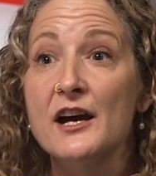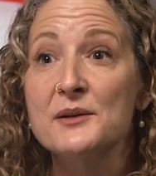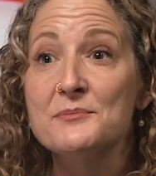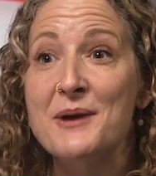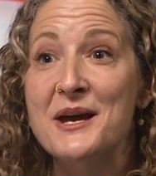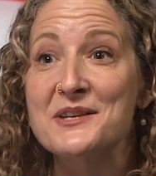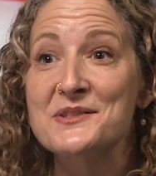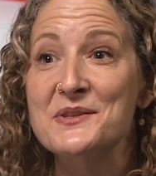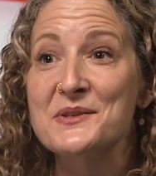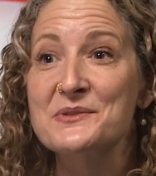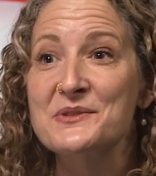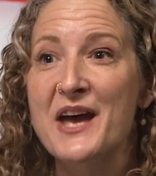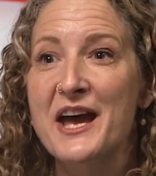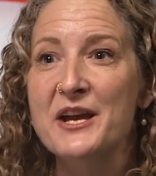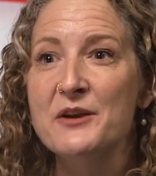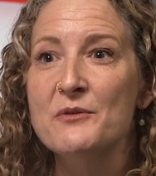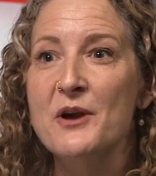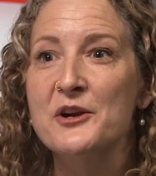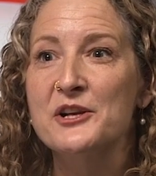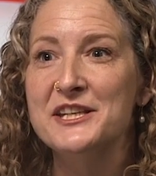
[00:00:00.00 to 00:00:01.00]
on Maslow's
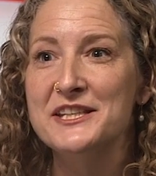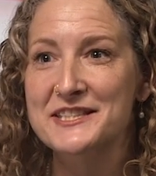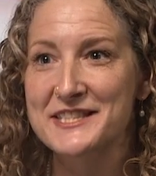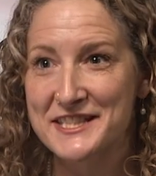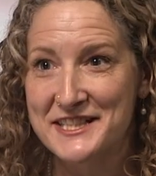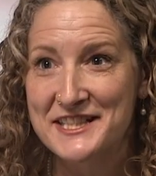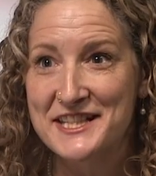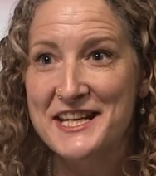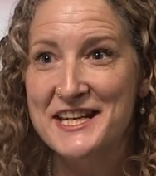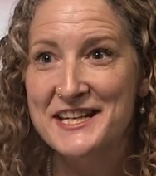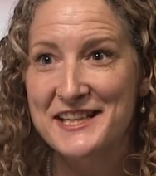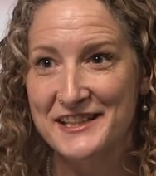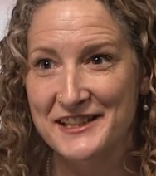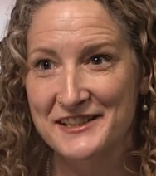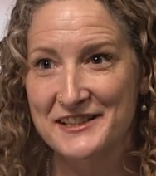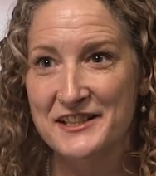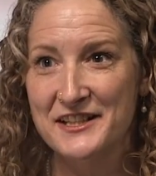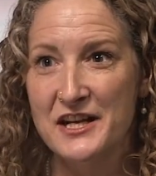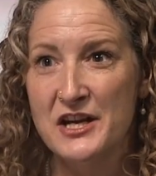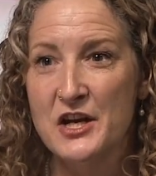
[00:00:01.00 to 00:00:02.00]
hierarchy is a
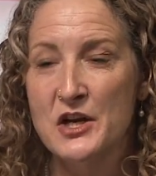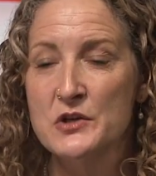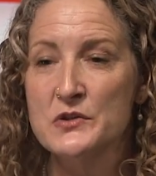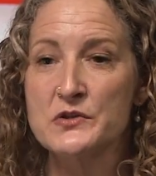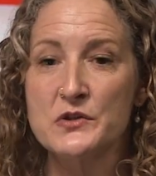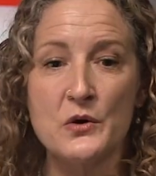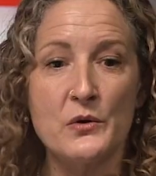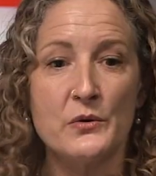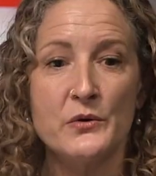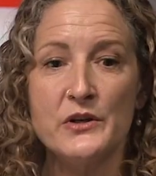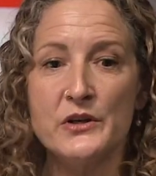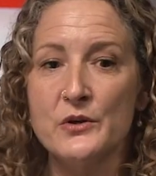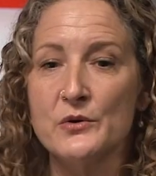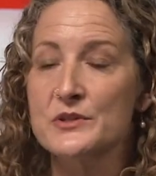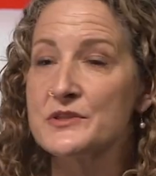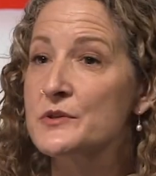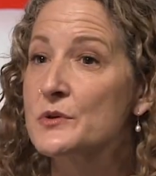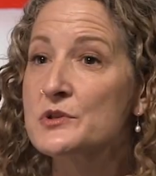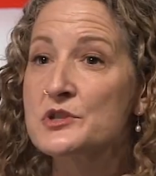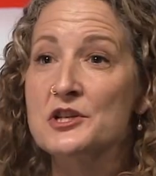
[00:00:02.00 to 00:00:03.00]
need. So your
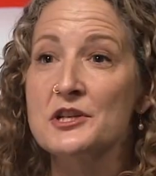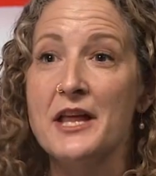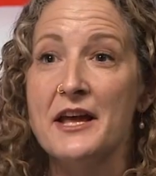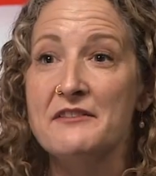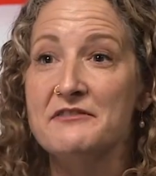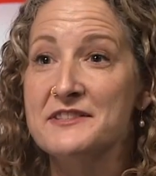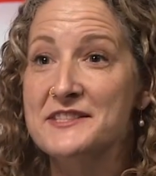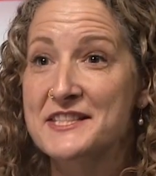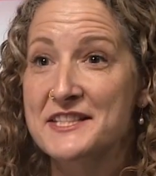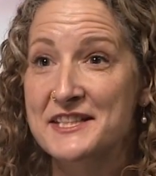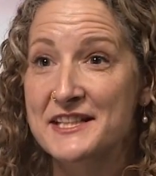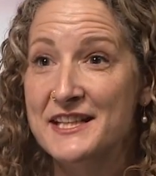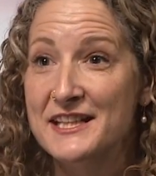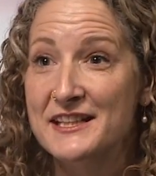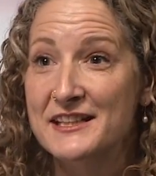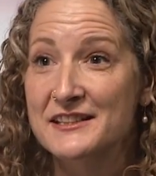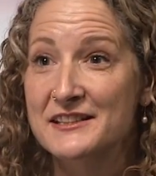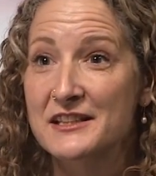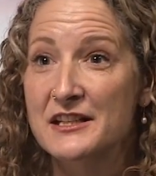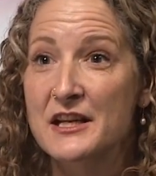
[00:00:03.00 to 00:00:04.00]
social life is a
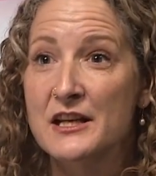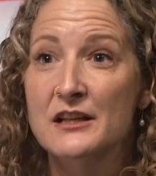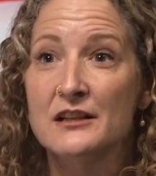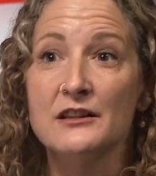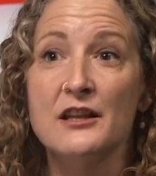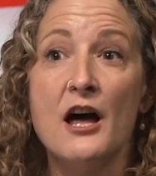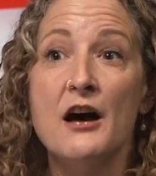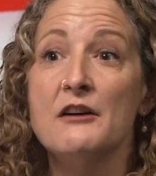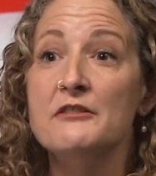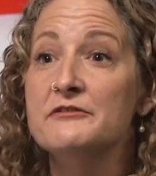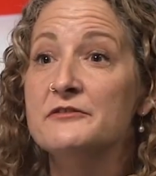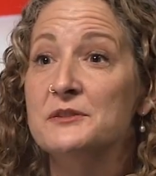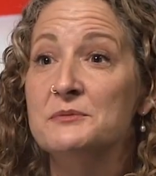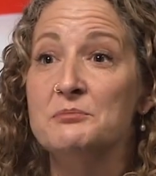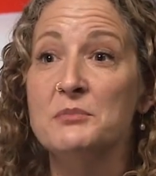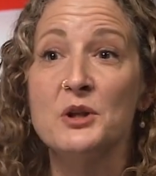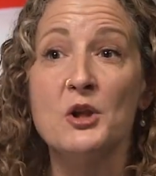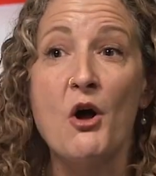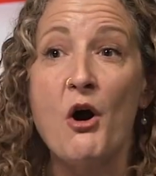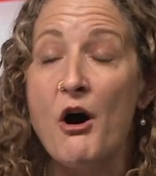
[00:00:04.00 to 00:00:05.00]
need. Love
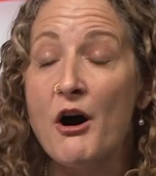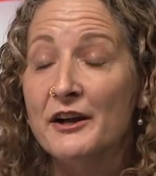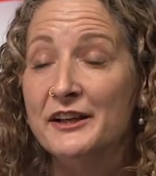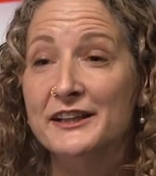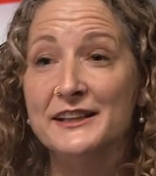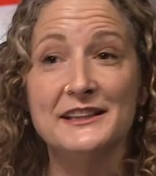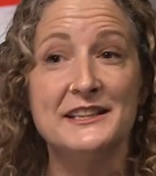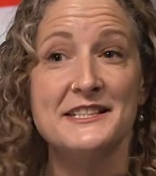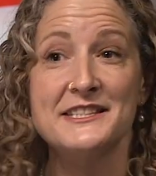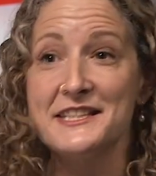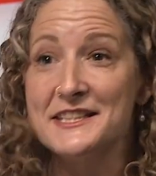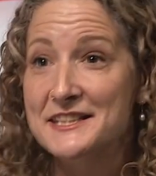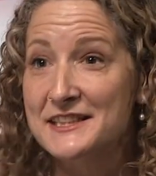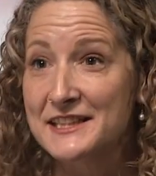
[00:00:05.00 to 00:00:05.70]
and belonging is a